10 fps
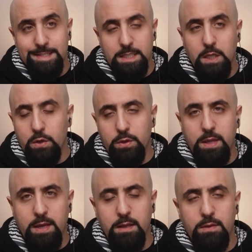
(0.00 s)
near
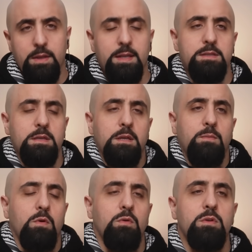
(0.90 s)
the
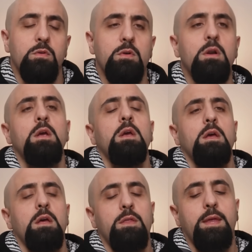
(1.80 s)
Netzarim corridor
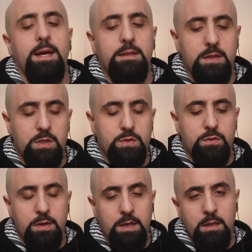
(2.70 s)
that
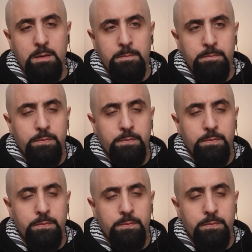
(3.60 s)
Israel